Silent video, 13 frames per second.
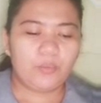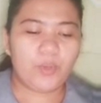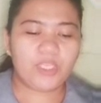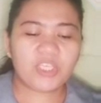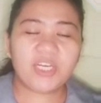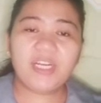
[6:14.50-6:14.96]

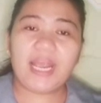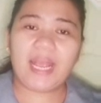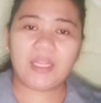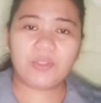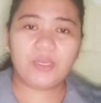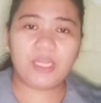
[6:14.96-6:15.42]
Which are
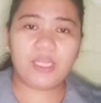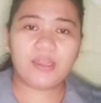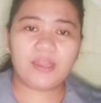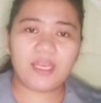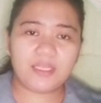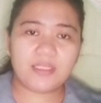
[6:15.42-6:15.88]
actually,
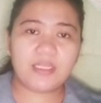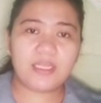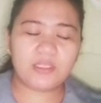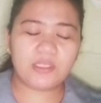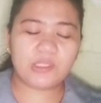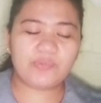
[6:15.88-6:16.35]
these
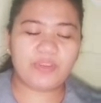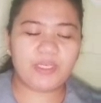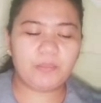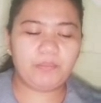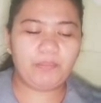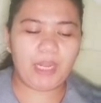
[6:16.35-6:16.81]

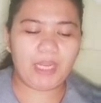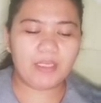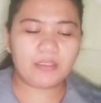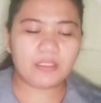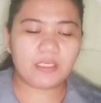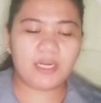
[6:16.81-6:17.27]
lithospheric
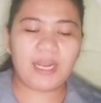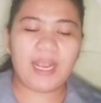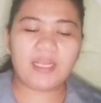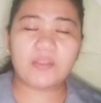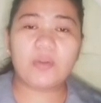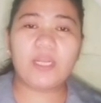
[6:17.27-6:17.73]
plates are
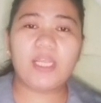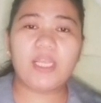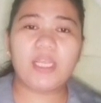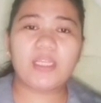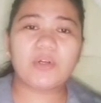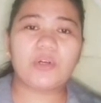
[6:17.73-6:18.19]
actually
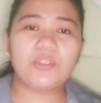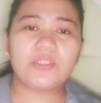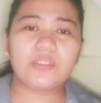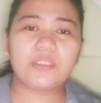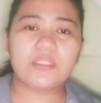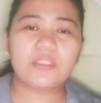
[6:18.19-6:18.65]
in
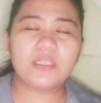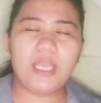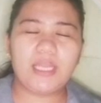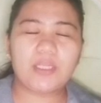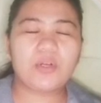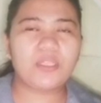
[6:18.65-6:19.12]

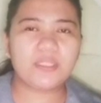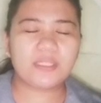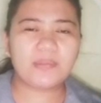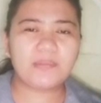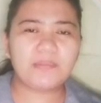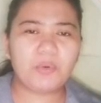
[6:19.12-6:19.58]

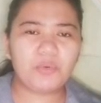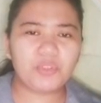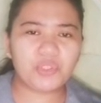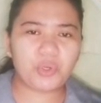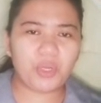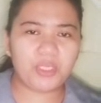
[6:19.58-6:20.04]
constant
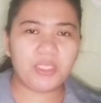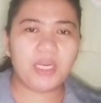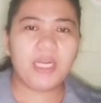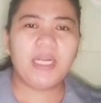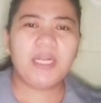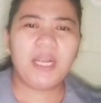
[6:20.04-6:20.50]
motion
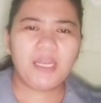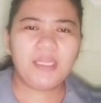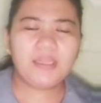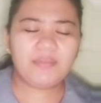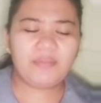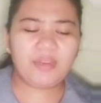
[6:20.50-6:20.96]

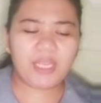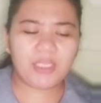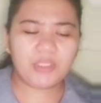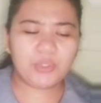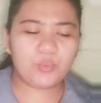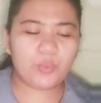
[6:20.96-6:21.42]

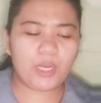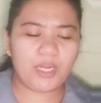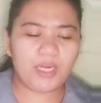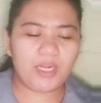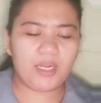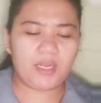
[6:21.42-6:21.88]
relatively to
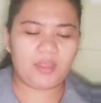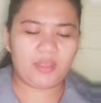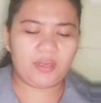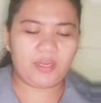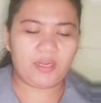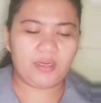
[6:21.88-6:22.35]
one
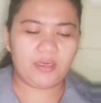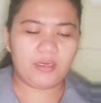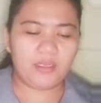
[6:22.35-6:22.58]
another.